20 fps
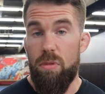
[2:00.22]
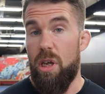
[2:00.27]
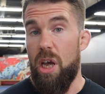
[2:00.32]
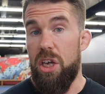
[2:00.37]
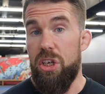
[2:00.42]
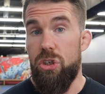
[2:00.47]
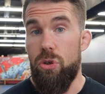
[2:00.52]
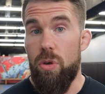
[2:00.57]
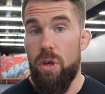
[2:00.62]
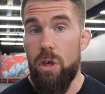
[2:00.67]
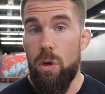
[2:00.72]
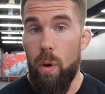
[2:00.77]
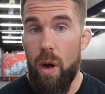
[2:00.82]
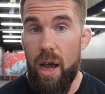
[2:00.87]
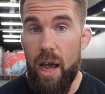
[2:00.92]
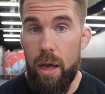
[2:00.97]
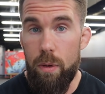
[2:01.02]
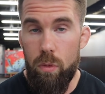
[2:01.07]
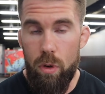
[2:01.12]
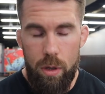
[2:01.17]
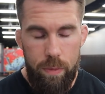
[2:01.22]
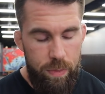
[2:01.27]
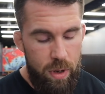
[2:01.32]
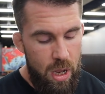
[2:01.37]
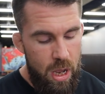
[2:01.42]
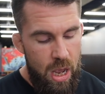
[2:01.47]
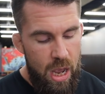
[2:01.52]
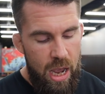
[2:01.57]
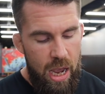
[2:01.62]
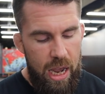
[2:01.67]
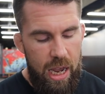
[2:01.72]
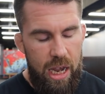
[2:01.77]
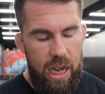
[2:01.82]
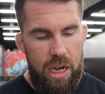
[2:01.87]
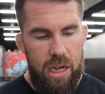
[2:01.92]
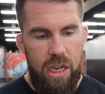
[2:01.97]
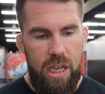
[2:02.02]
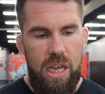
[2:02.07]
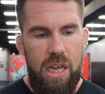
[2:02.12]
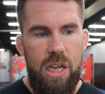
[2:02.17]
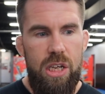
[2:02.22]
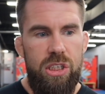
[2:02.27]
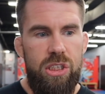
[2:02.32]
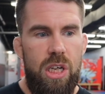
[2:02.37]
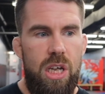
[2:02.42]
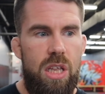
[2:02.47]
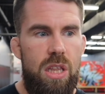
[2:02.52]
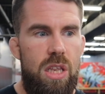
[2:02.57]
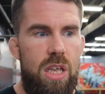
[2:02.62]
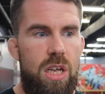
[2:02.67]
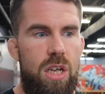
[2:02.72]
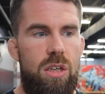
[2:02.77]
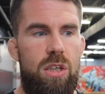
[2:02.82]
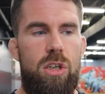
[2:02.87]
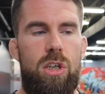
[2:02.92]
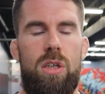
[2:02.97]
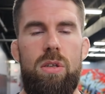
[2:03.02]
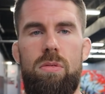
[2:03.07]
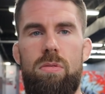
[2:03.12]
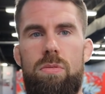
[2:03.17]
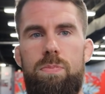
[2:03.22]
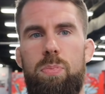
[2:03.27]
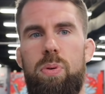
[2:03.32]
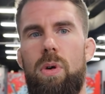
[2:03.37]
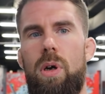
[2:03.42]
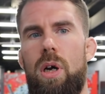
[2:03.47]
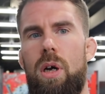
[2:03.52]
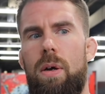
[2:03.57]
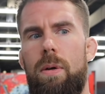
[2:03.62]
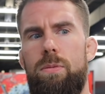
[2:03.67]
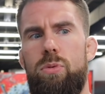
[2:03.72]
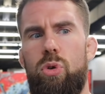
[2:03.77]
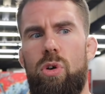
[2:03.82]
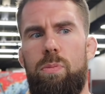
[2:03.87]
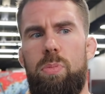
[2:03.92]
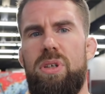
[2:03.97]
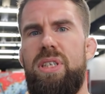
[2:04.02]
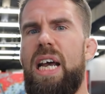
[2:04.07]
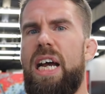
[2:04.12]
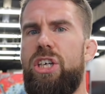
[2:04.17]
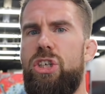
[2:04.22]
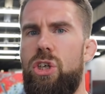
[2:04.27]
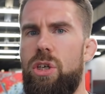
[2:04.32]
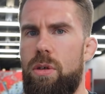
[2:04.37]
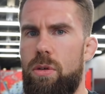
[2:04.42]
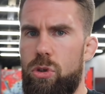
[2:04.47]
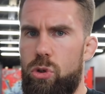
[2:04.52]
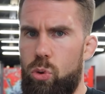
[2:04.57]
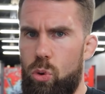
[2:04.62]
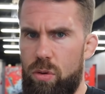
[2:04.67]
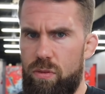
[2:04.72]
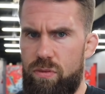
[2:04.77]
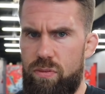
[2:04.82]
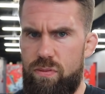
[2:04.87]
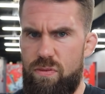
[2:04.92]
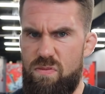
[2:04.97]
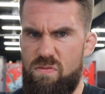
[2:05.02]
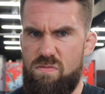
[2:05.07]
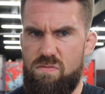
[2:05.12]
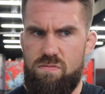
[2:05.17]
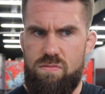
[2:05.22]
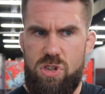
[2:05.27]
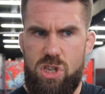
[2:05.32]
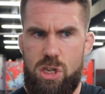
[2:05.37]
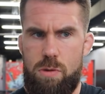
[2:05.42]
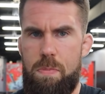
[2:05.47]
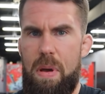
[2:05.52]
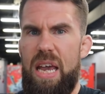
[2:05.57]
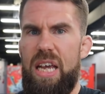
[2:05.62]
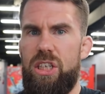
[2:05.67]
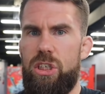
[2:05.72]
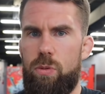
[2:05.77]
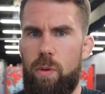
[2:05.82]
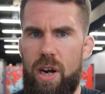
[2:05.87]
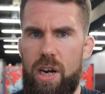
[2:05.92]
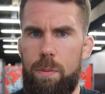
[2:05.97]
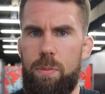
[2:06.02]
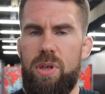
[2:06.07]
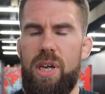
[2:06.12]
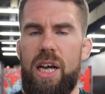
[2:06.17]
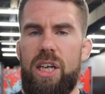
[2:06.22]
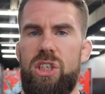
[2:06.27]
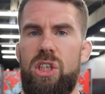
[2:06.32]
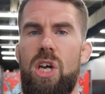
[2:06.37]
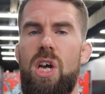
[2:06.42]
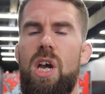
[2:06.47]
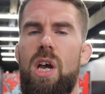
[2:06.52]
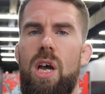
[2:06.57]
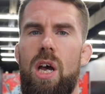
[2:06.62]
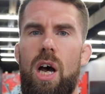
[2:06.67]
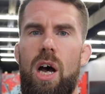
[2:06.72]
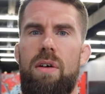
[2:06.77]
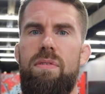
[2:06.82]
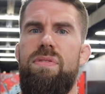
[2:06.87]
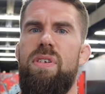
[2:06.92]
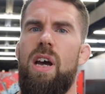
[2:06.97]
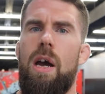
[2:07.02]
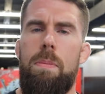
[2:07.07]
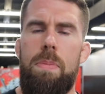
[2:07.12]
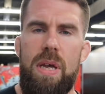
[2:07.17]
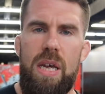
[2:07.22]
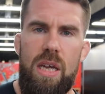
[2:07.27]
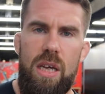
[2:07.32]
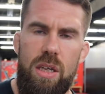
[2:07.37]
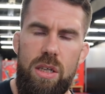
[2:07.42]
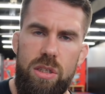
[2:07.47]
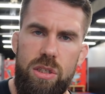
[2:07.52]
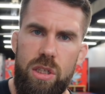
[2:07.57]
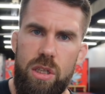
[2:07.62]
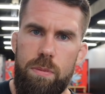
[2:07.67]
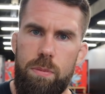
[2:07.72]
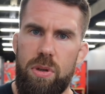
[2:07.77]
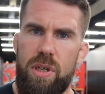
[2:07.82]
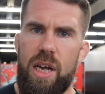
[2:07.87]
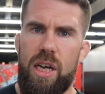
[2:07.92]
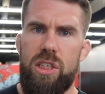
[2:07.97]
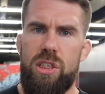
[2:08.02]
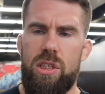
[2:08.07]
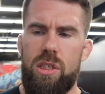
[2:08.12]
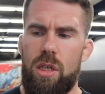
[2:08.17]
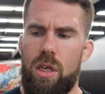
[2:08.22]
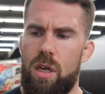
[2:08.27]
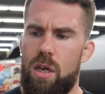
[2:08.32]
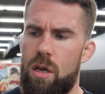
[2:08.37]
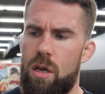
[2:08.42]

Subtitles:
in case you didn't know I had one. And he's in the sort of protection sort of space, right? He protects VIPs and protects